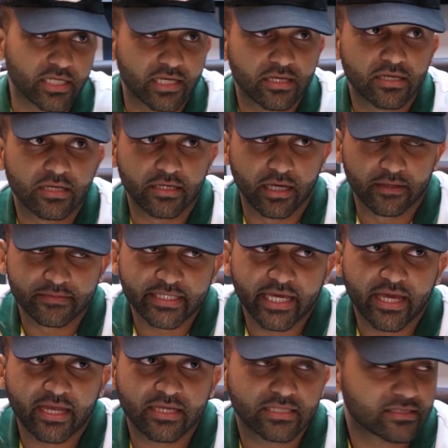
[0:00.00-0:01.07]
You know what I'm
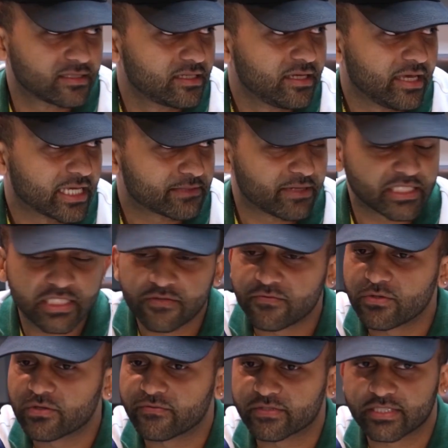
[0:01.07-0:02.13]
saying? Especially if
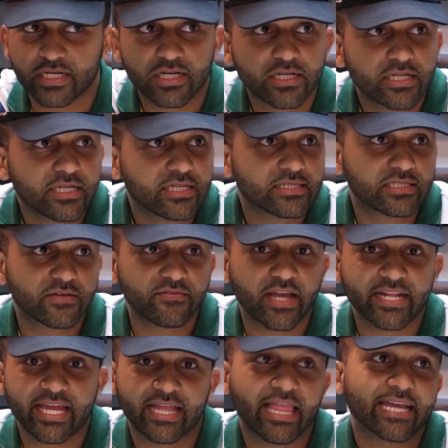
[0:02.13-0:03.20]
you're in a fraternity and stuff
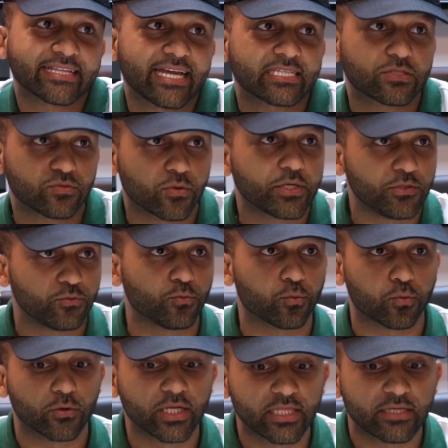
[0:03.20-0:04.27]
like that. That's where you
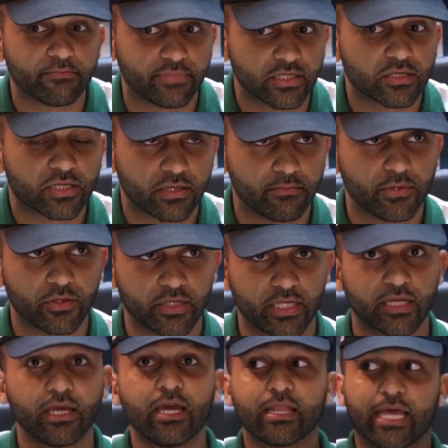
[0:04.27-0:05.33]
really build community.
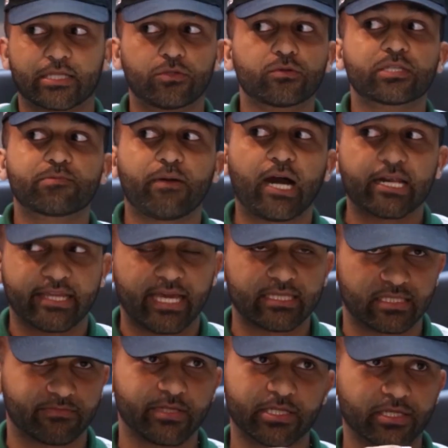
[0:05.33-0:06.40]
Doing this
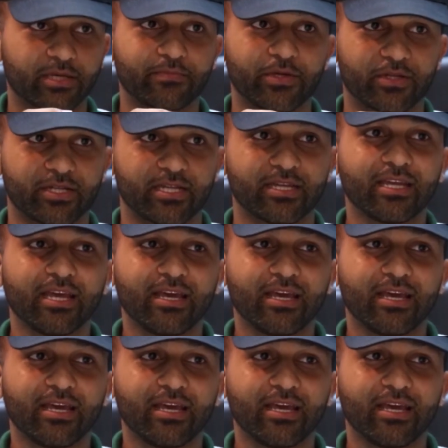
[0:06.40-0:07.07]
podcast is building community.